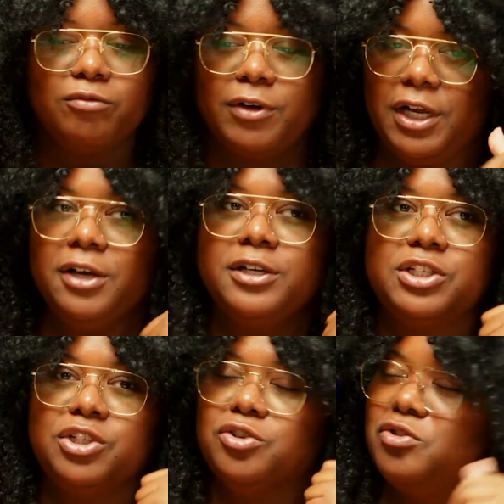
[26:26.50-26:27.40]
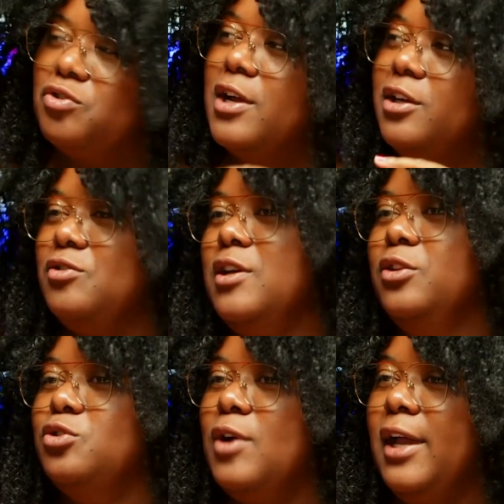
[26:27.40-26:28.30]
Rhaenyra's children trying to train
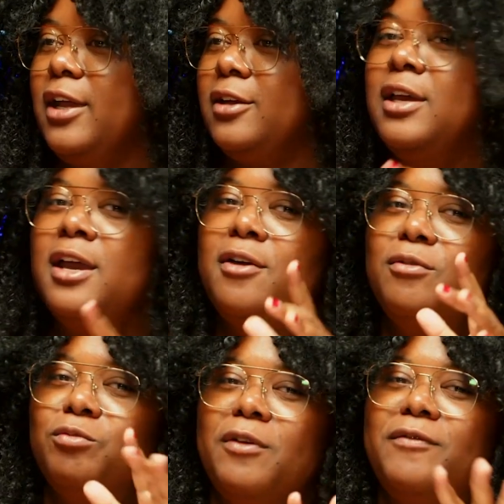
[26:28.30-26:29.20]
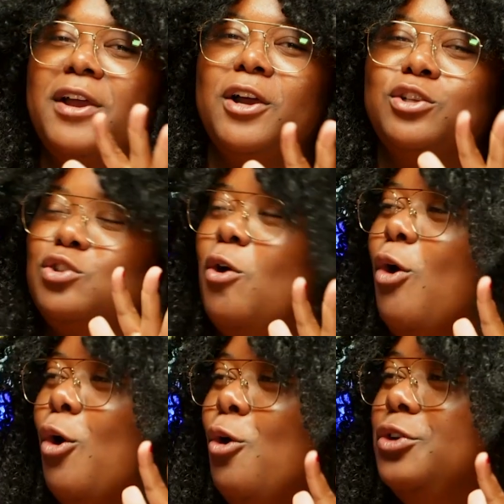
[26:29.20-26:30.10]
their dragon, Vhagar's so
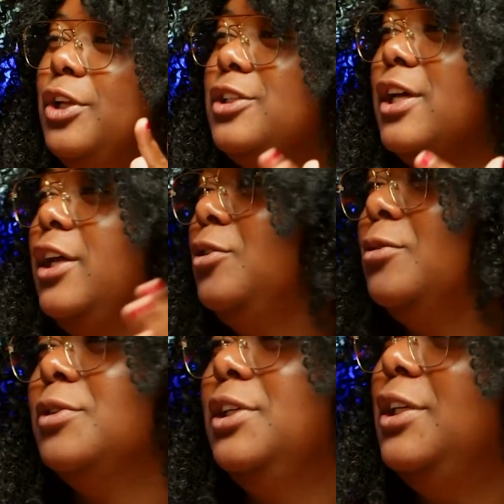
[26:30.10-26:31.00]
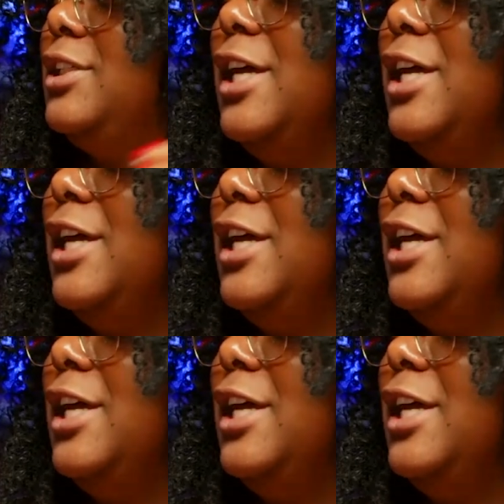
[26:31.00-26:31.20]
old that it's like, you don't really need to